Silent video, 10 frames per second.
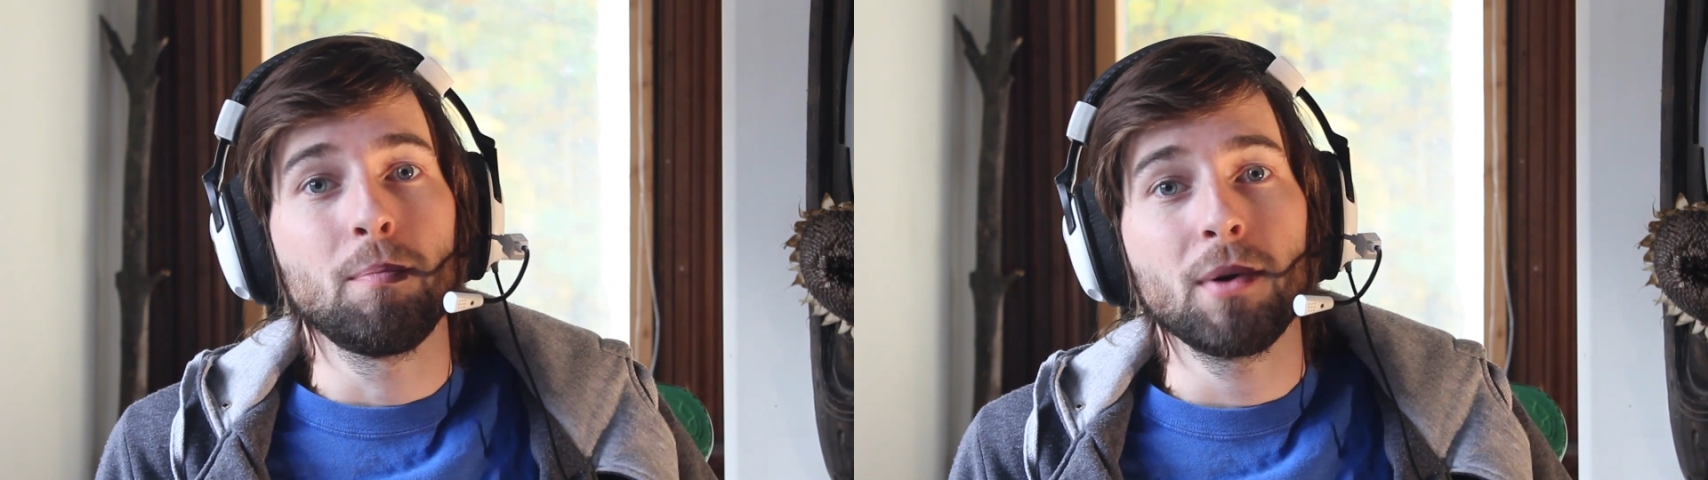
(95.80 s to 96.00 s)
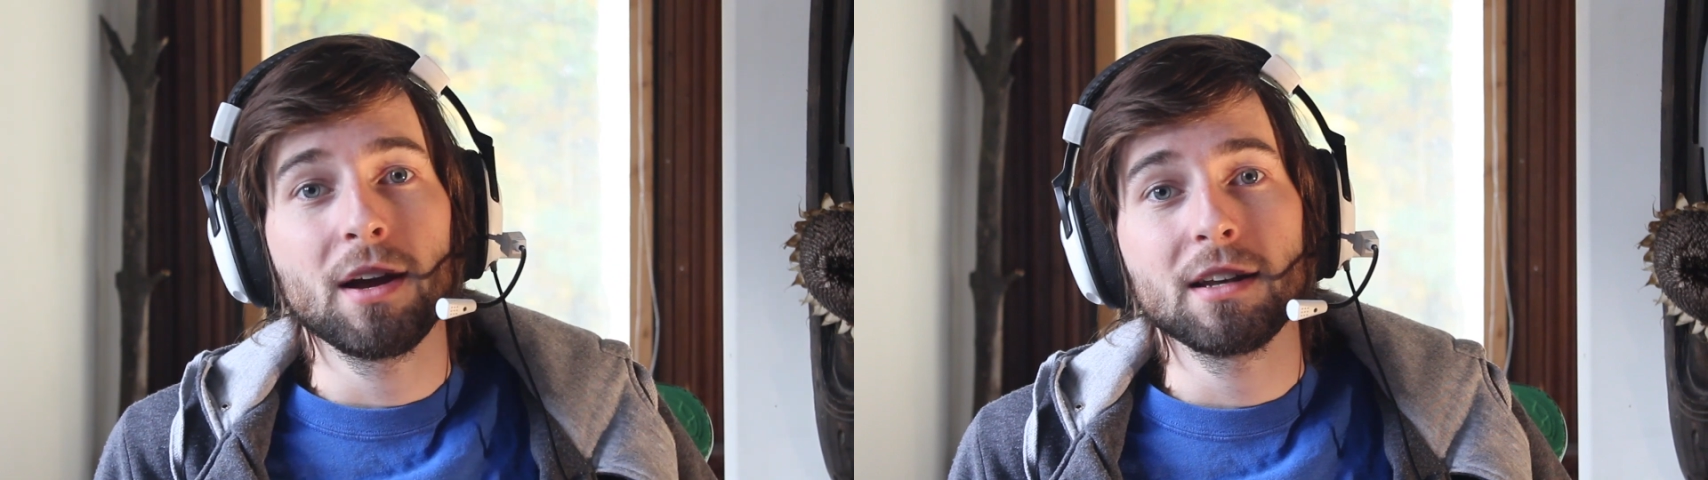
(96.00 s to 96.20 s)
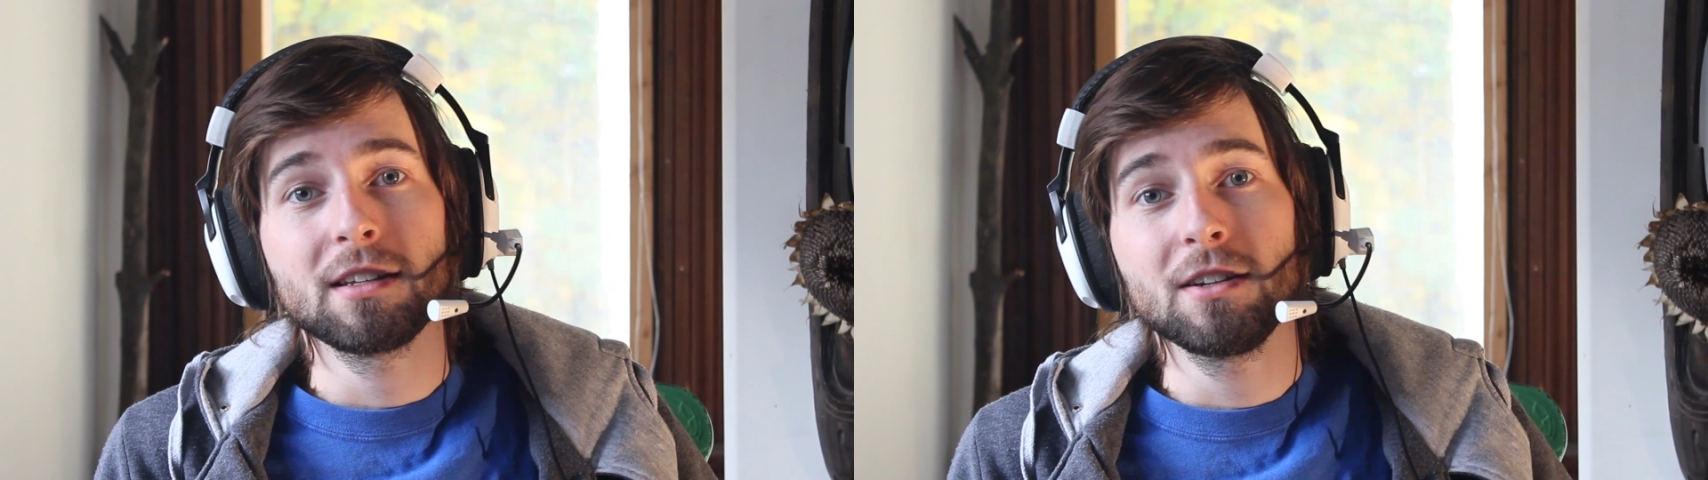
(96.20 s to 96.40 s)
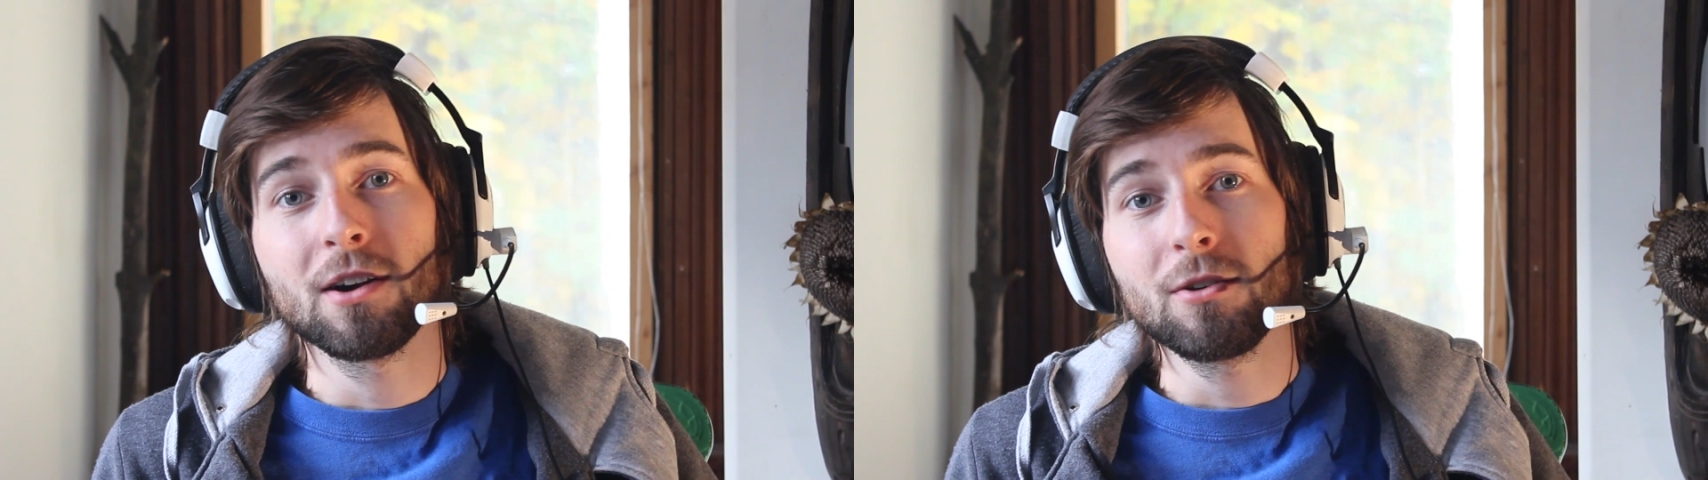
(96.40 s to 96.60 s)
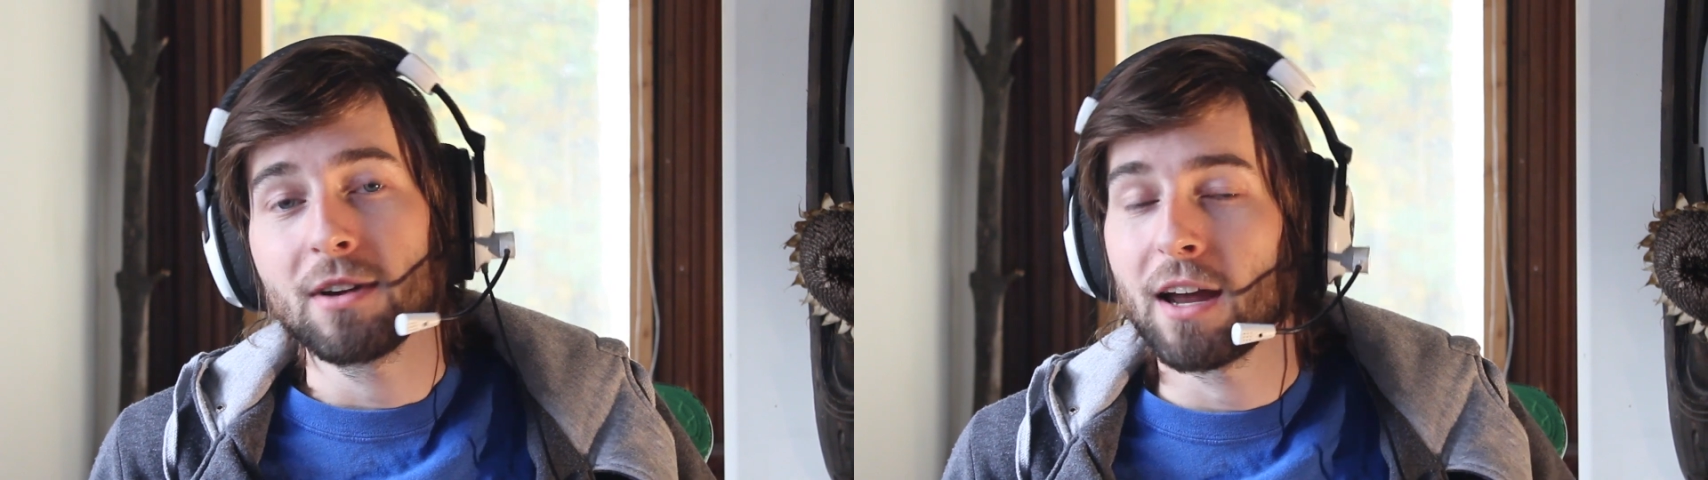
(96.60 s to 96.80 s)
But, you
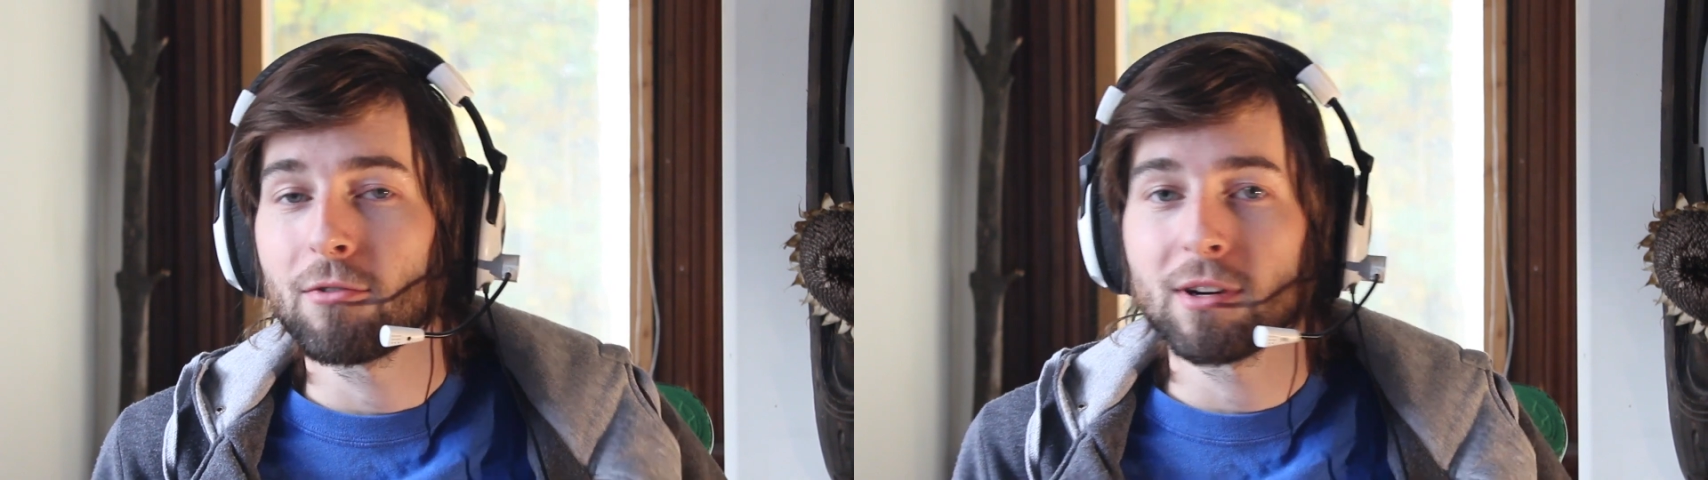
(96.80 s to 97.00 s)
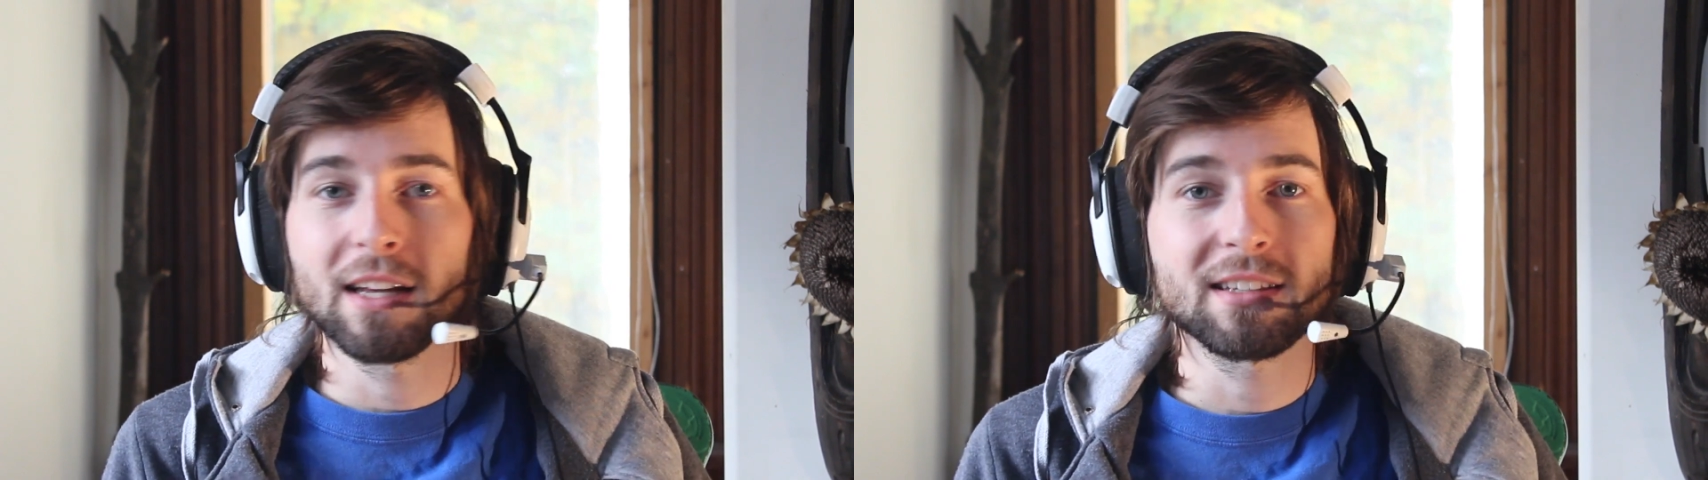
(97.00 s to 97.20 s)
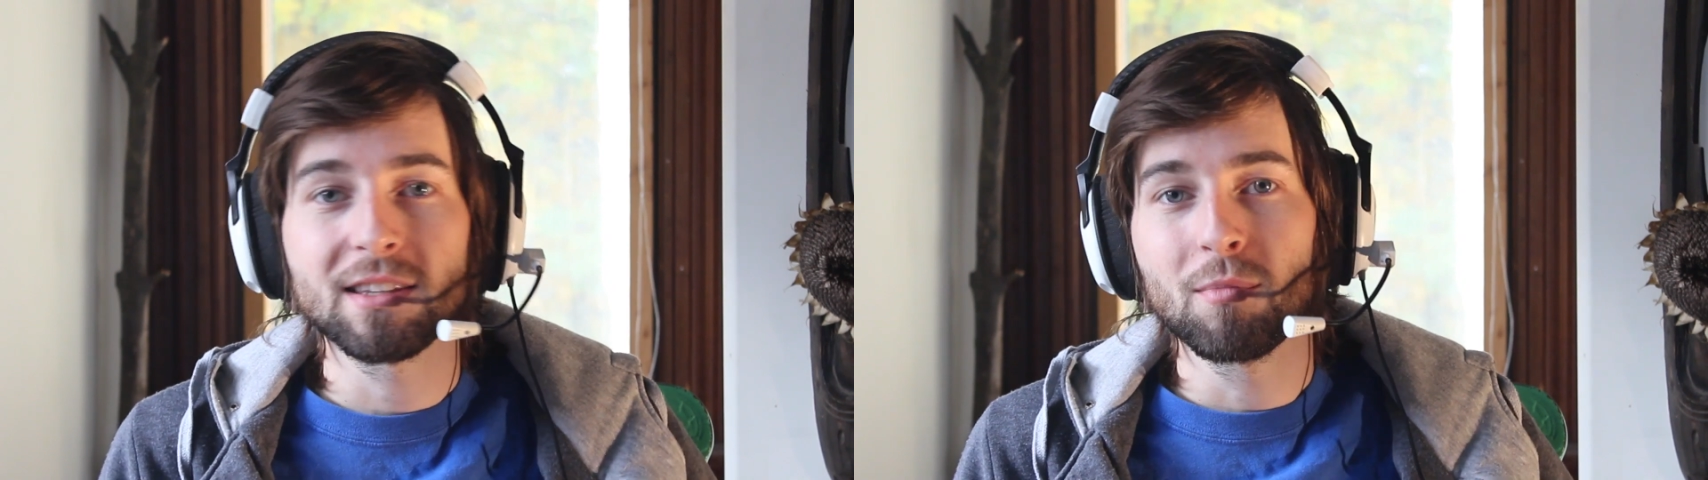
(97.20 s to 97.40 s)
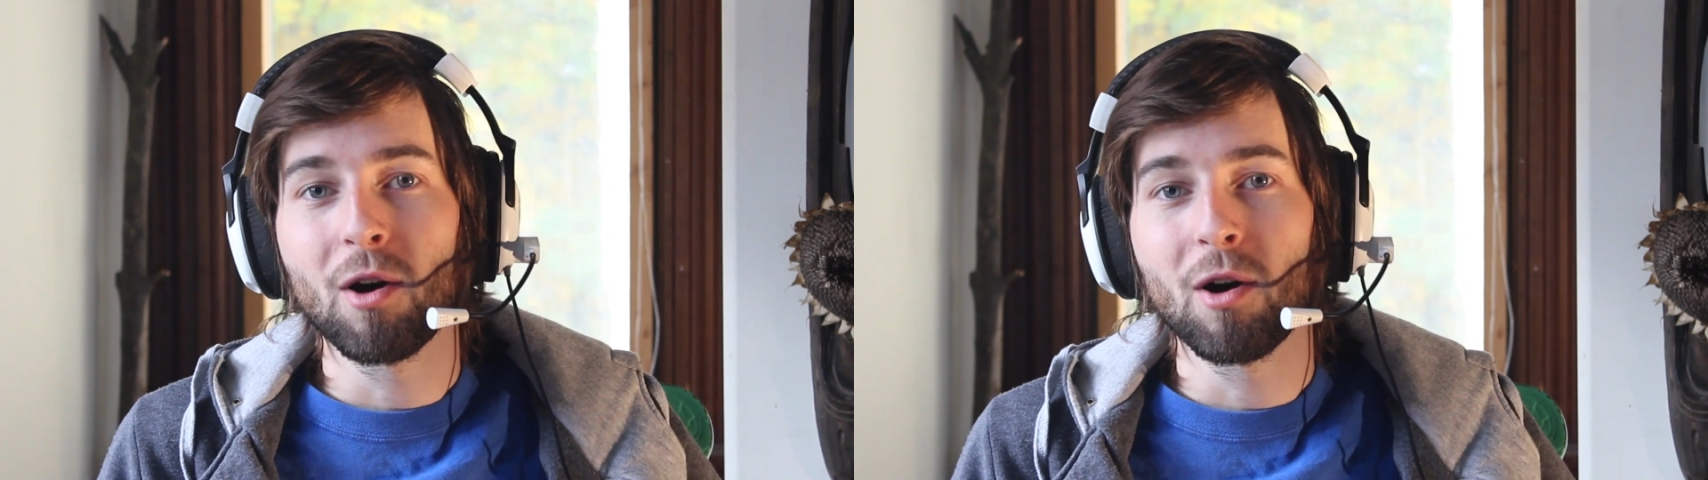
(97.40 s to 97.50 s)
know, everyone gets in the